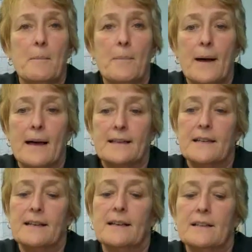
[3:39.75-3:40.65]

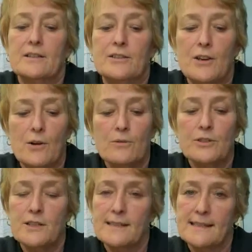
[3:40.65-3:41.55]
But don't
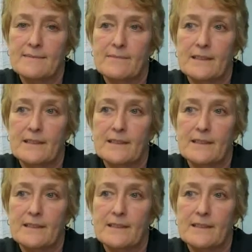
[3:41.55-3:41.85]
just,